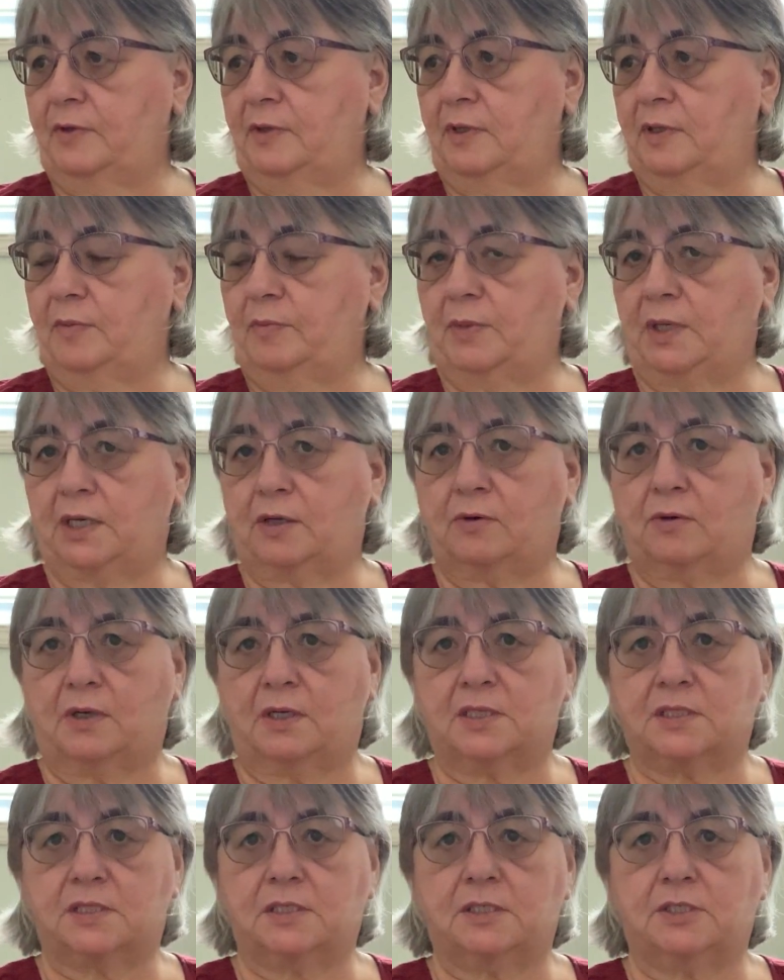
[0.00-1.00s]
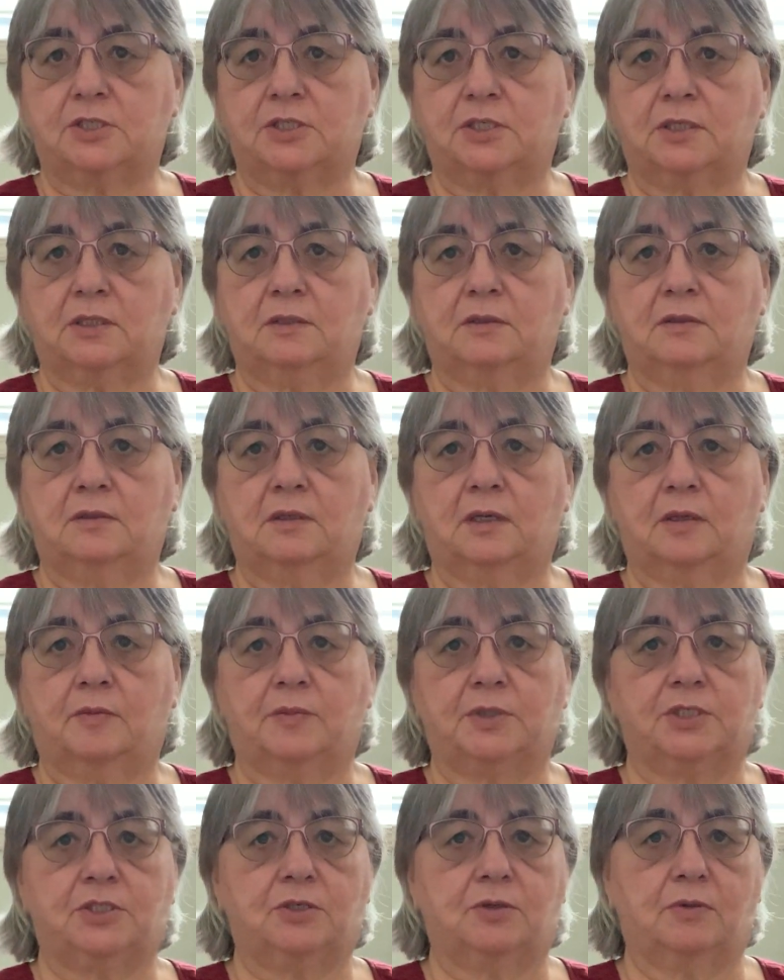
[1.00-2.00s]
in my cross stitching, a
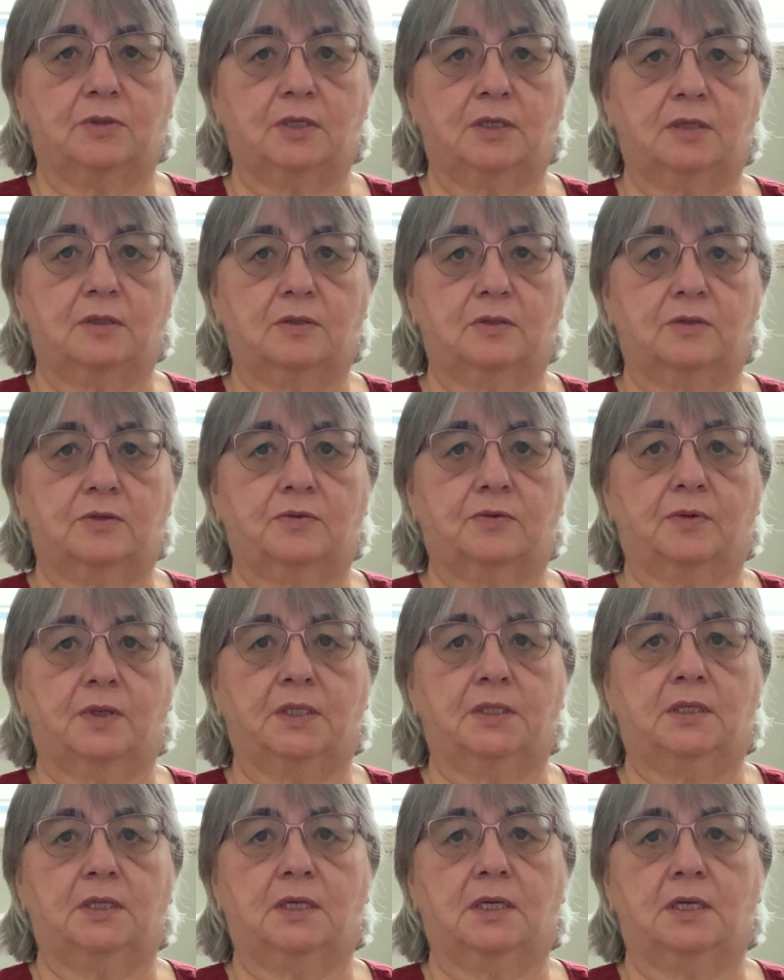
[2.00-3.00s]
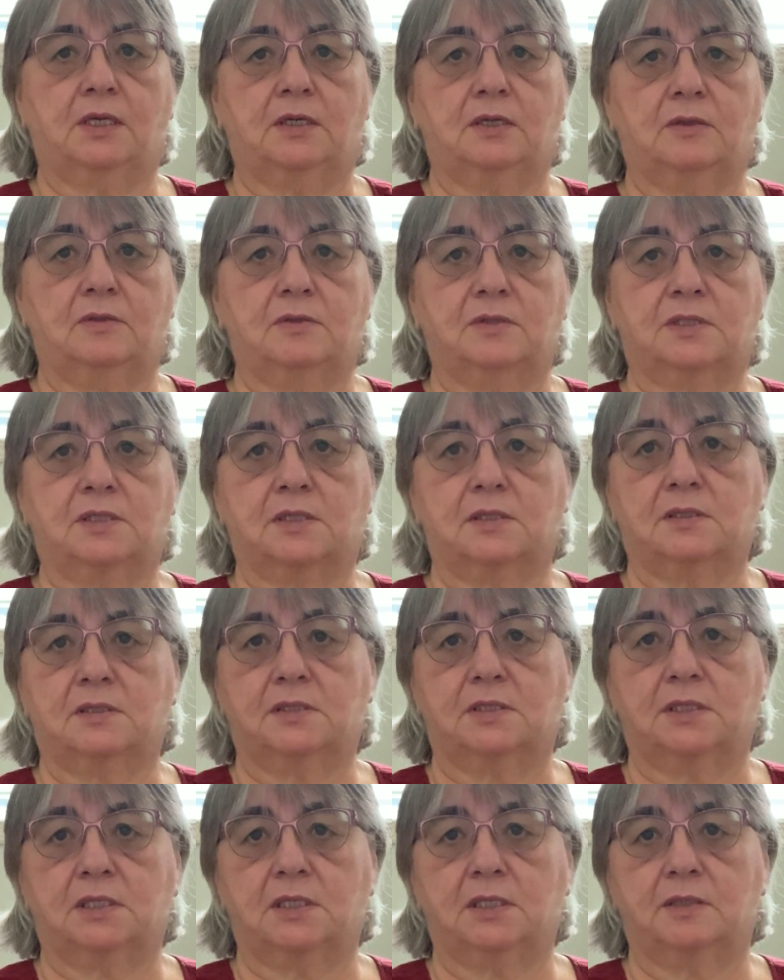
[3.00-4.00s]
majority of the thread that I use is
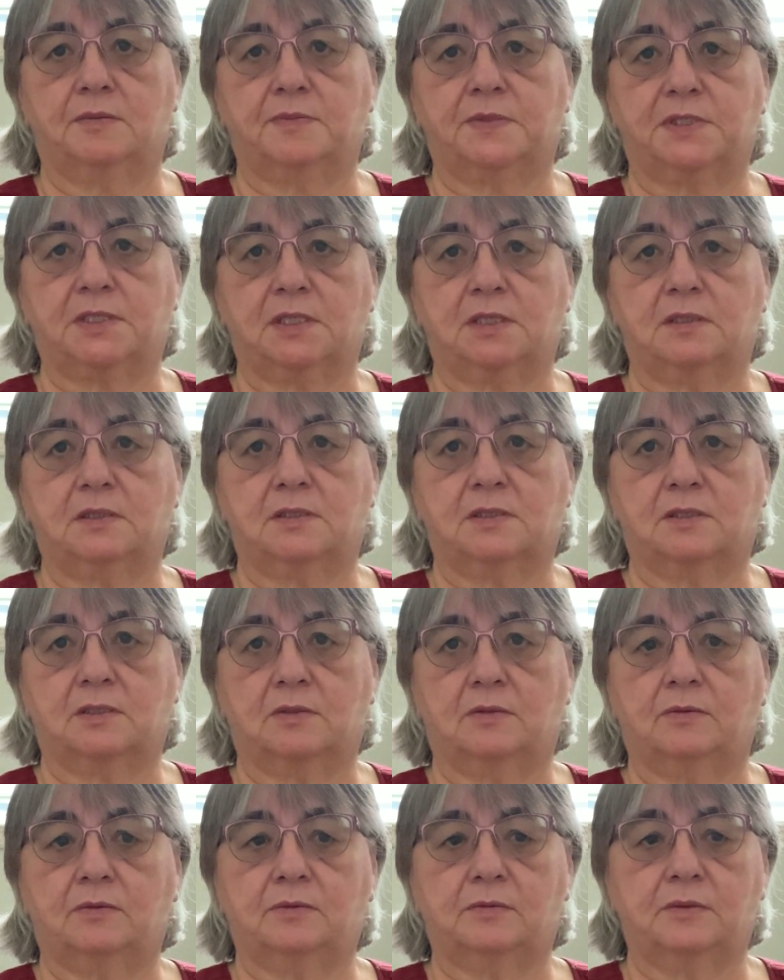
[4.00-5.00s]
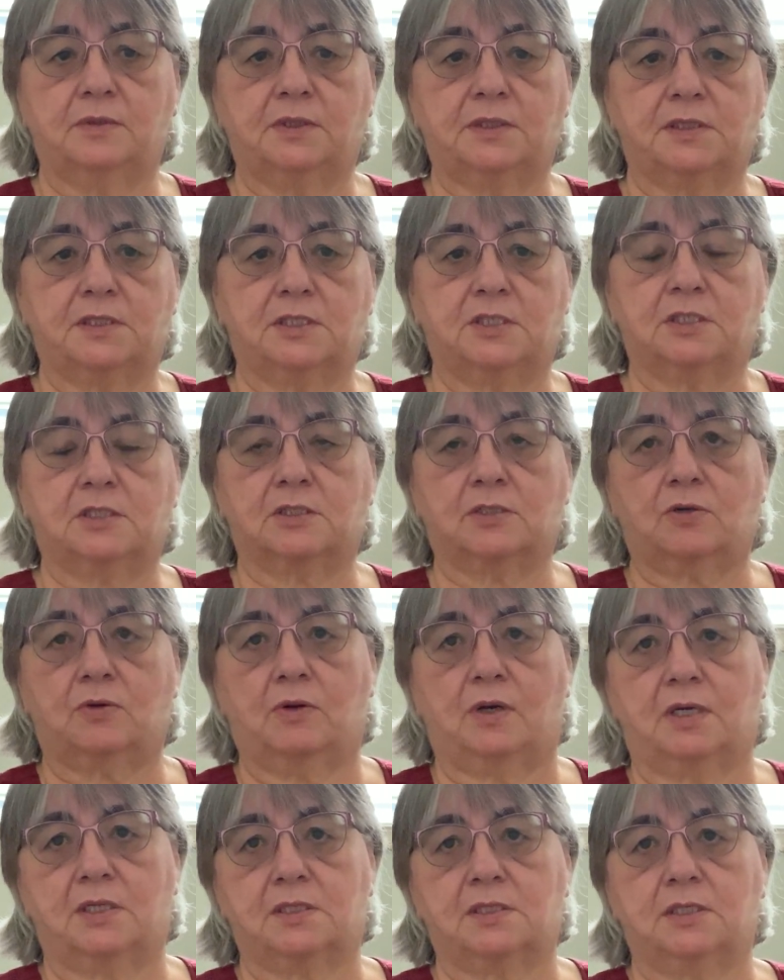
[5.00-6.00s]
DMC, so it's just
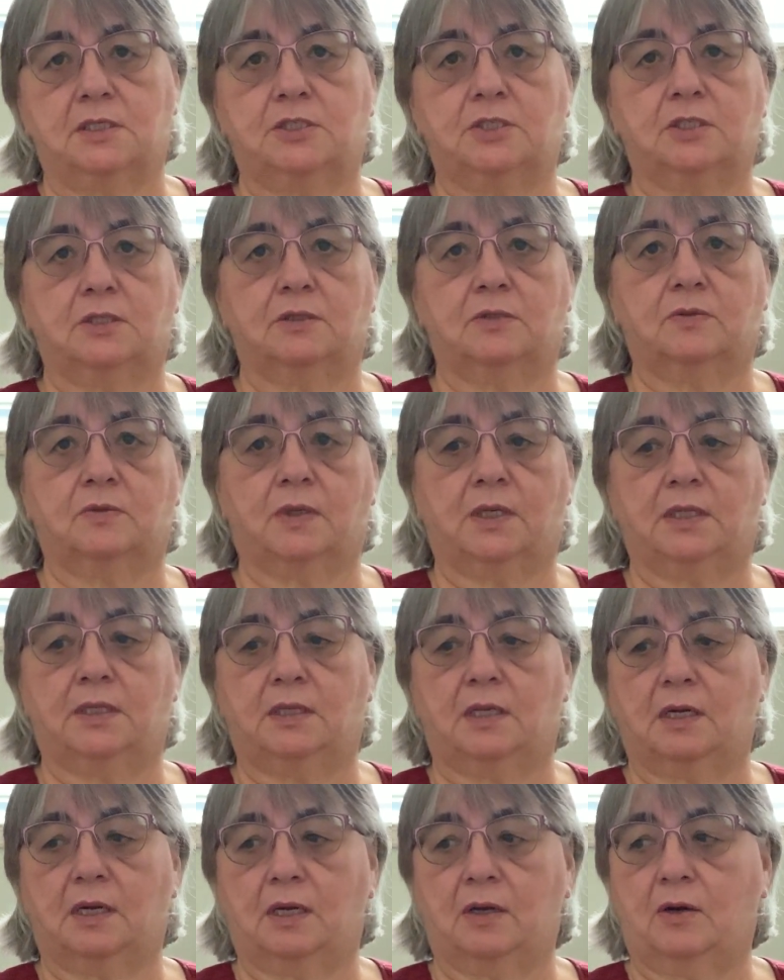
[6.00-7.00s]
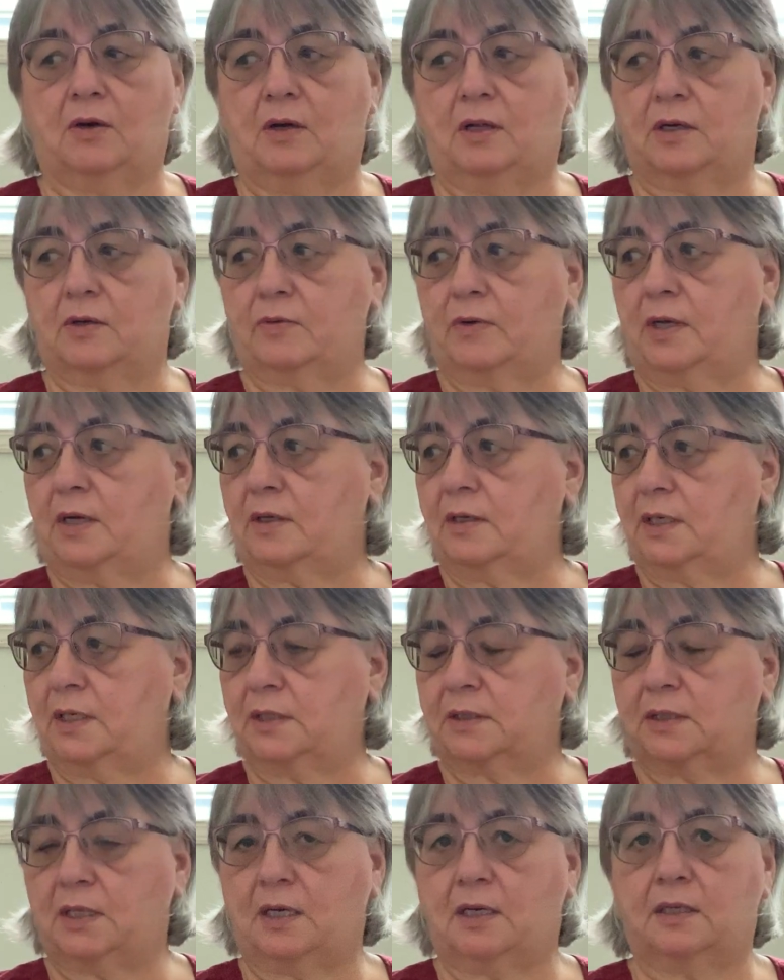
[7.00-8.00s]
cross stitching thread that I haul around
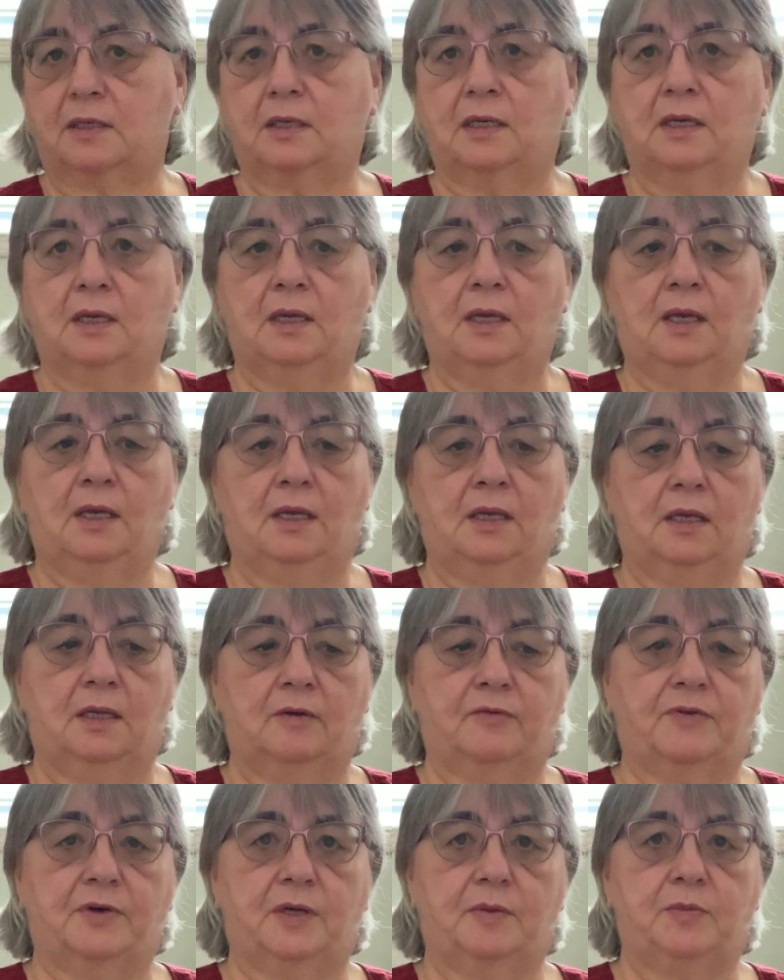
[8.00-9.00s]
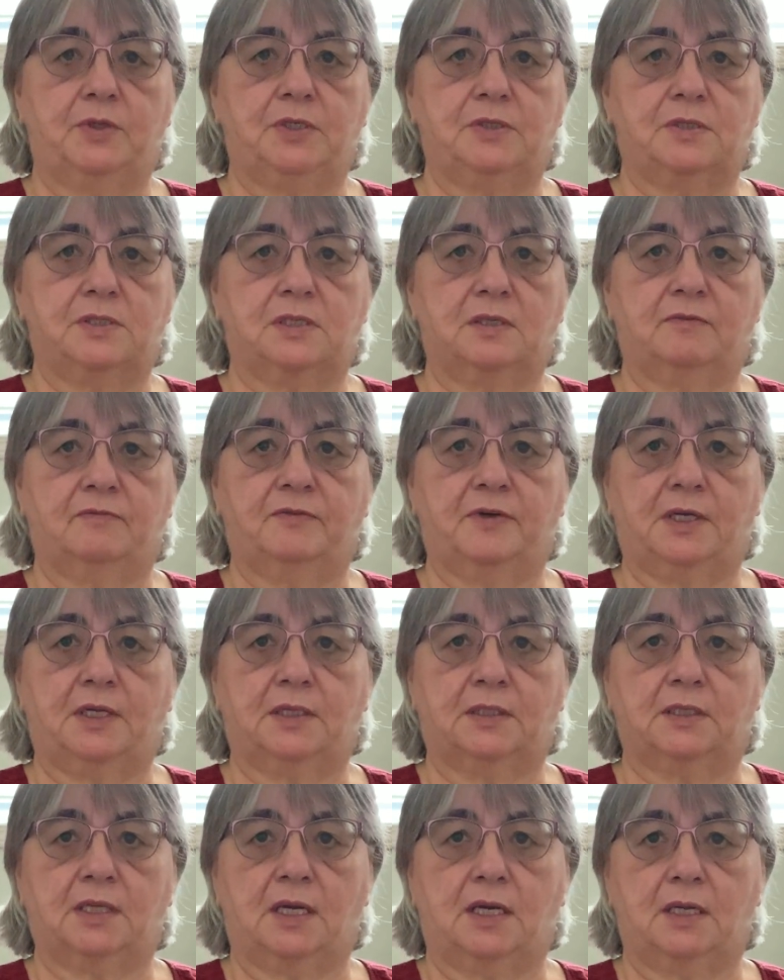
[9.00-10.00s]
like that. If I'm using
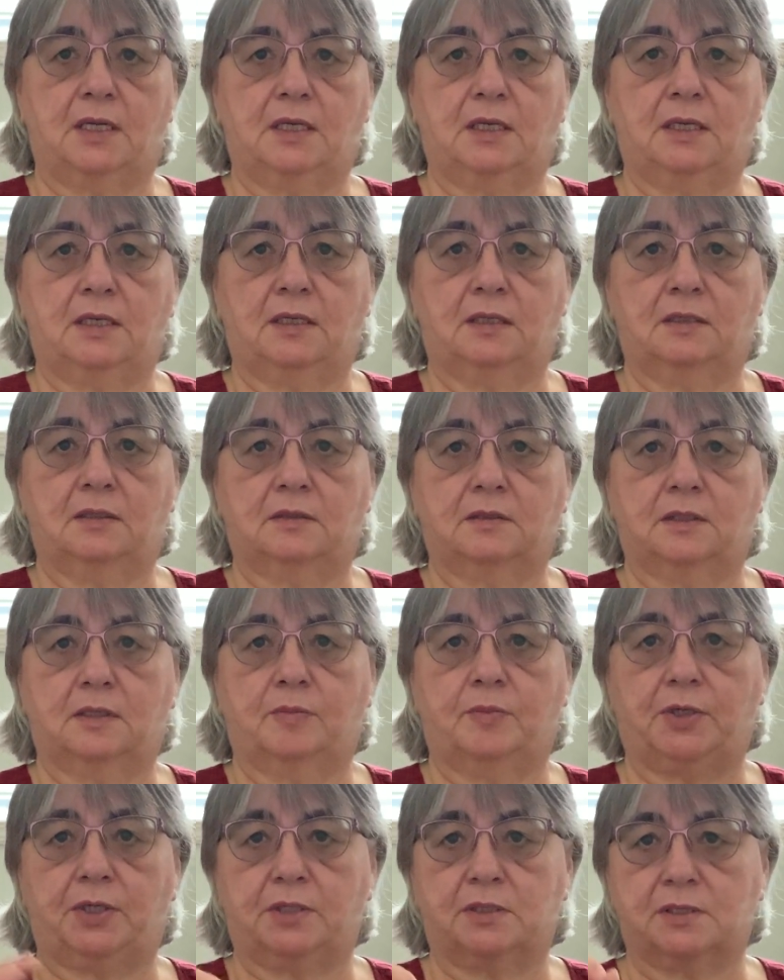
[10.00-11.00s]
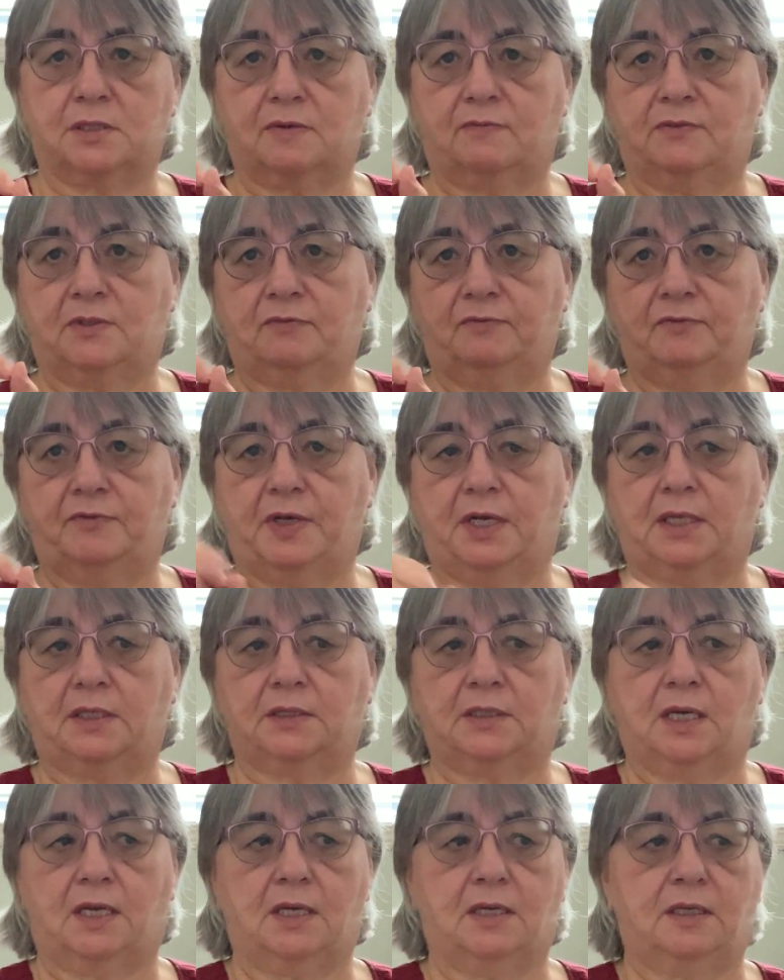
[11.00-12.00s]
Valdani, the balls of
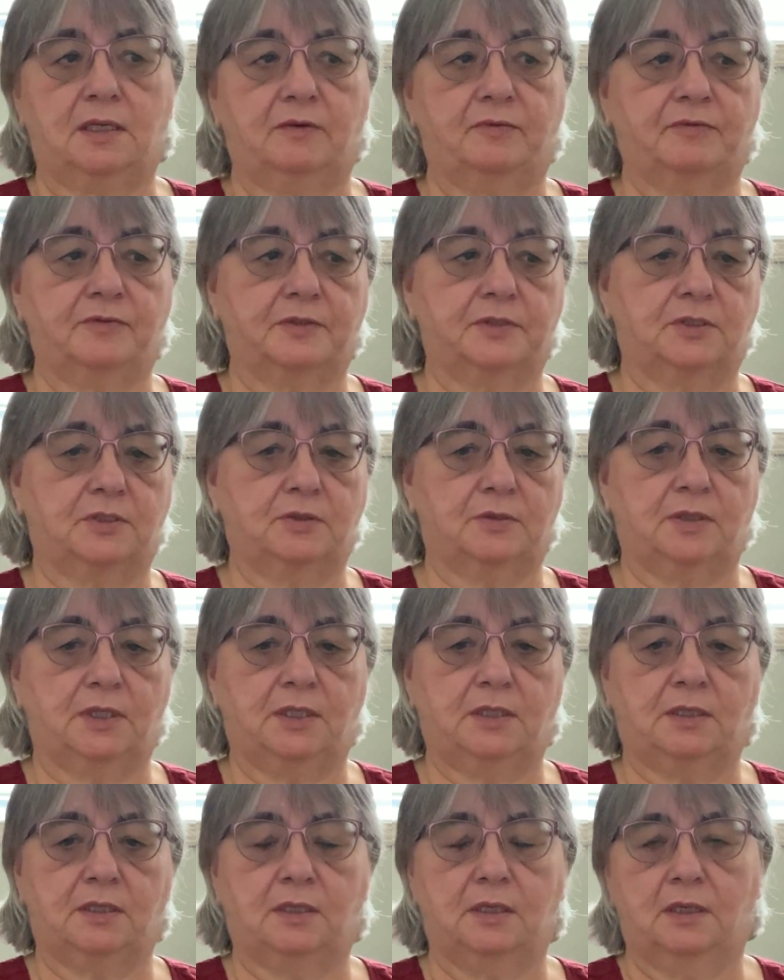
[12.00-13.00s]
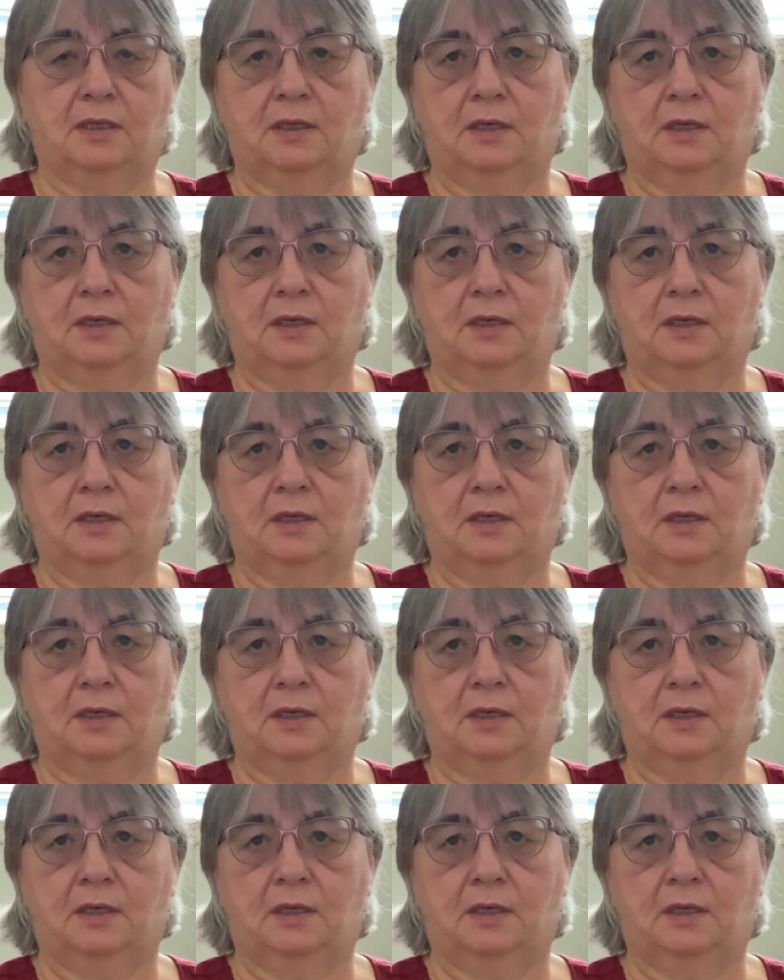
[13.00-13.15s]
Valdani for doing,